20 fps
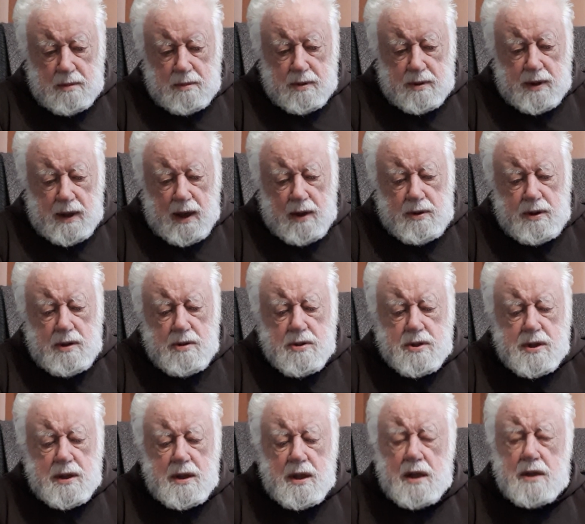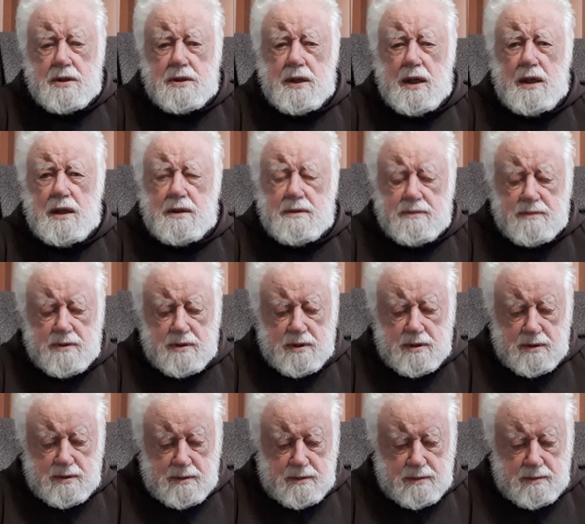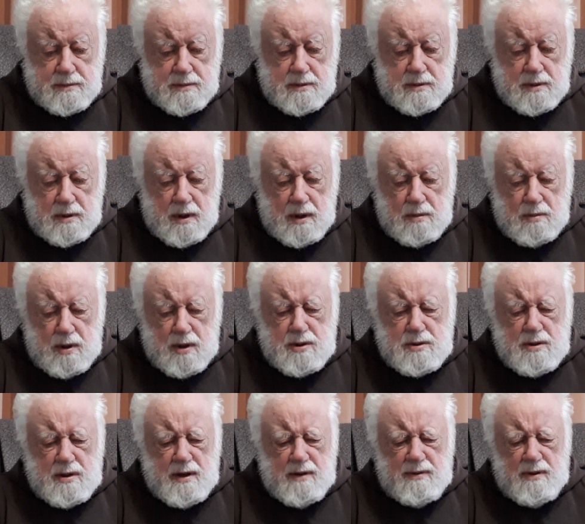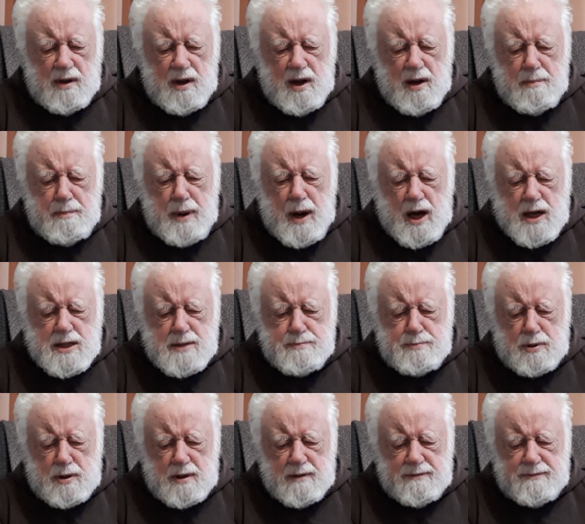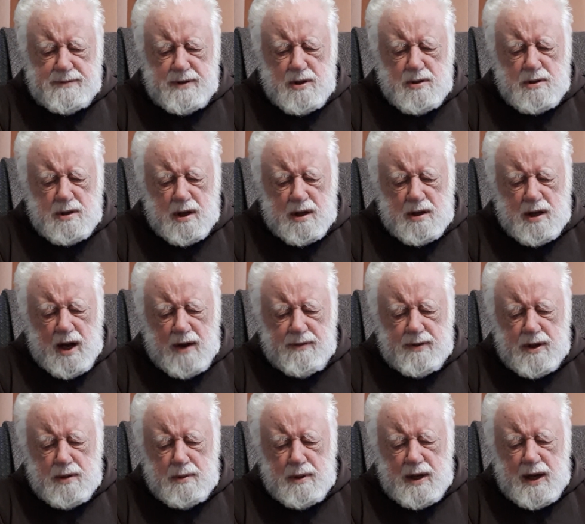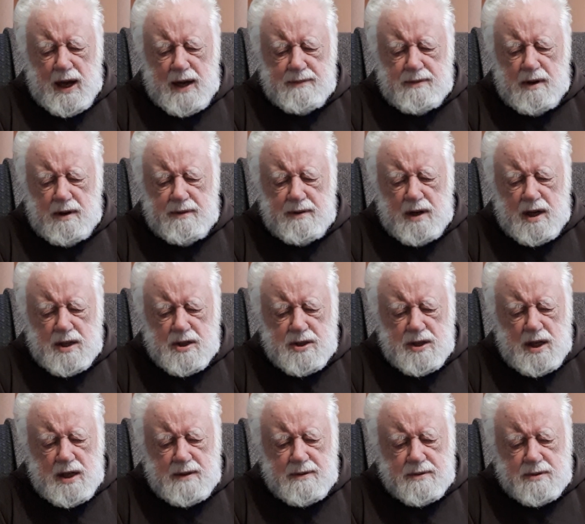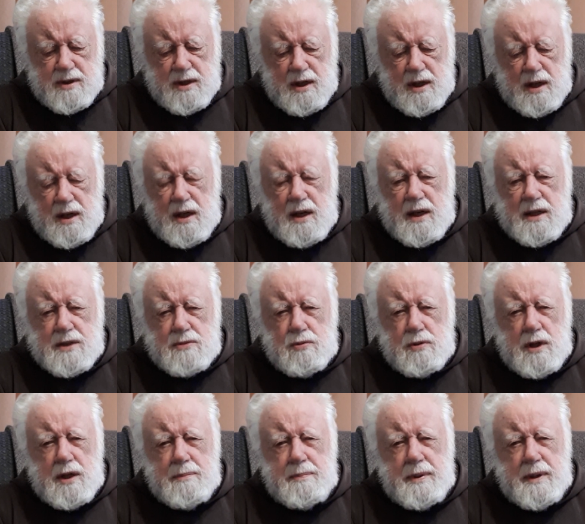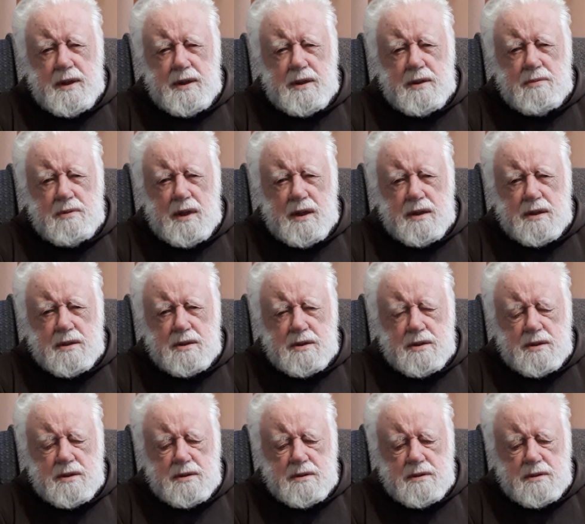But how do you see ourselves? What sort of passport photograph do we have of ourselves as we appear to others?